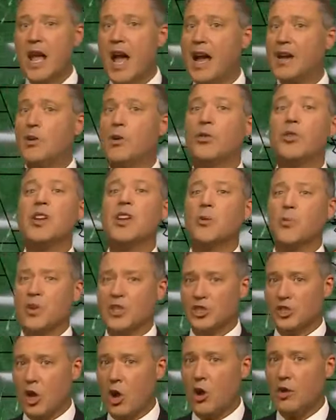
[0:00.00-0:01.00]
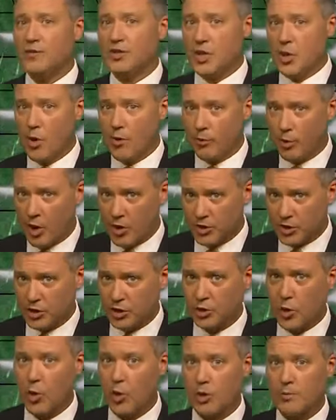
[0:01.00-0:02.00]
I don't think it resolves the overall
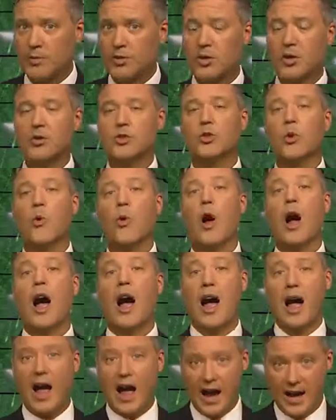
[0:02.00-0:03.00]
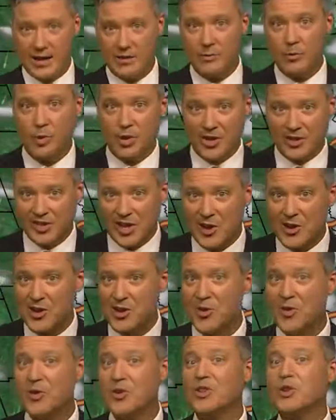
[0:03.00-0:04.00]
storms. So I want to tell
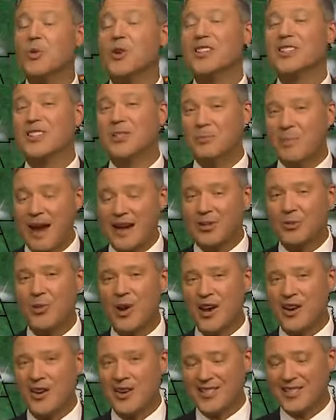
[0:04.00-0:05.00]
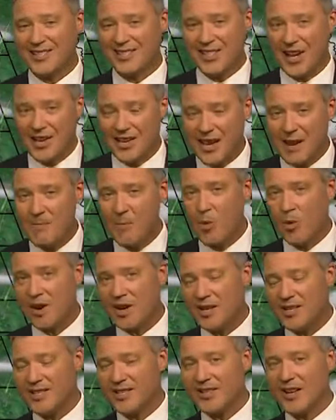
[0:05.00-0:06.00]
you to expect rain on Sunday
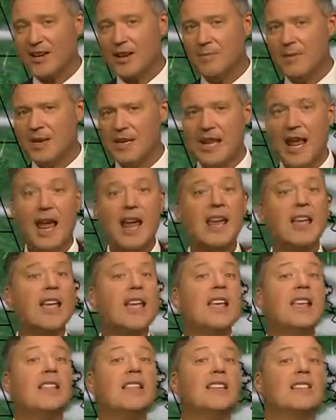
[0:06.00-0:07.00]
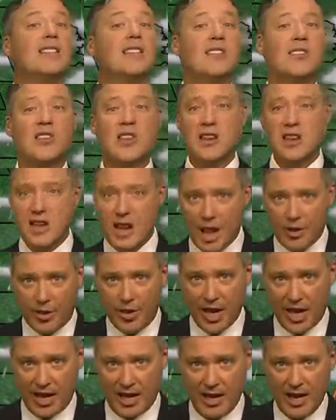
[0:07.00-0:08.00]
morning to Sunday midday. This is
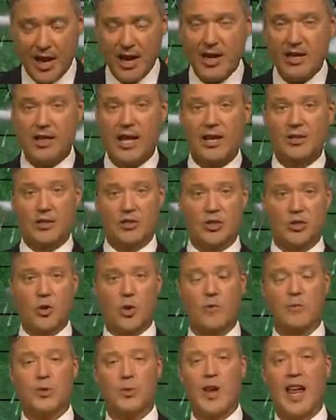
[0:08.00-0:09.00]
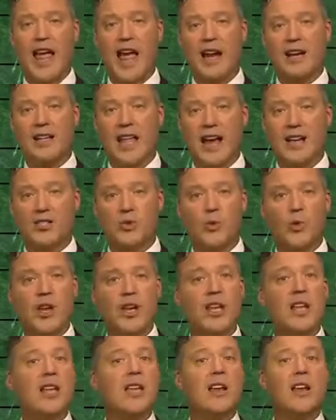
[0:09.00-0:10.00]
nothing like the storms we had last
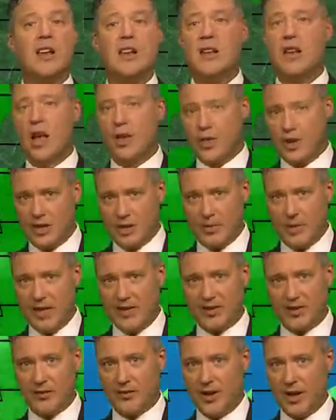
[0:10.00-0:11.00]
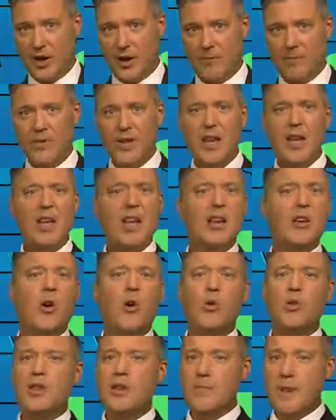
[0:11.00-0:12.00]
week. Nothing to be severe, and
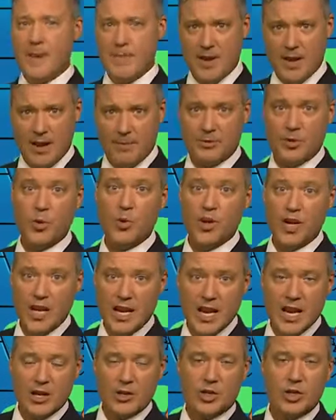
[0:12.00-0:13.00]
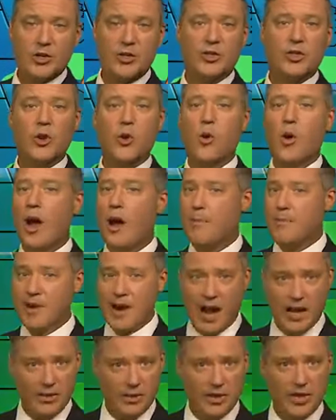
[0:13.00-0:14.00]
only maybe up to an inch. So I'm
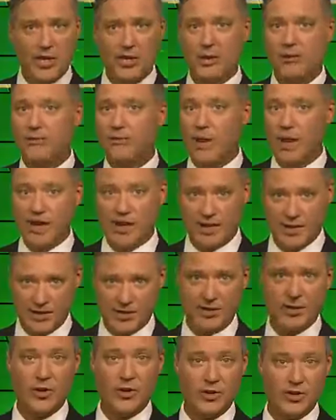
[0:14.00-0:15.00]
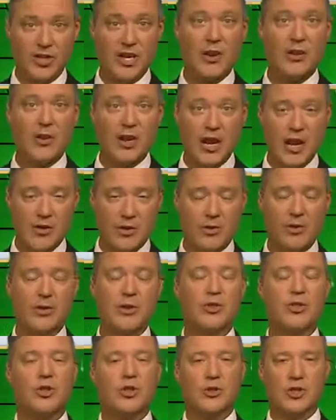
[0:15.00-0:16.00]
not looking at flooding concerns here either.
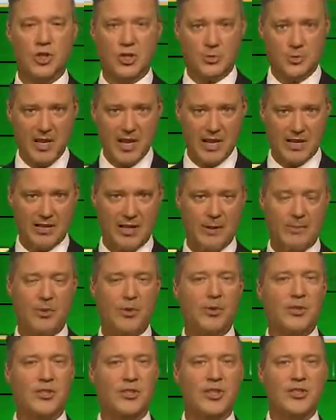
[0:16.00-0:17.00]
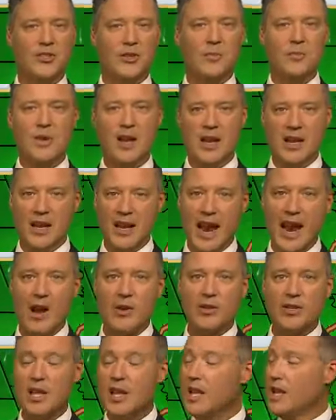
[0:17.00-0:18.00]
This should just be a typical system in and
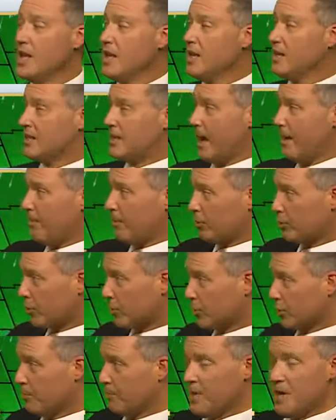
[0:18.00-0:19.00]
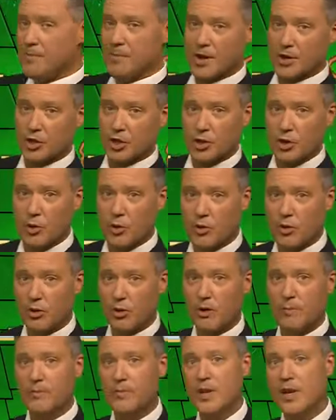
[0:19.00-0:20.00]
out. Temperatures will be much
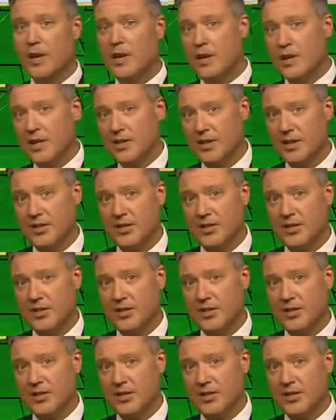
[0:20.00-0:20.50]
cooler as the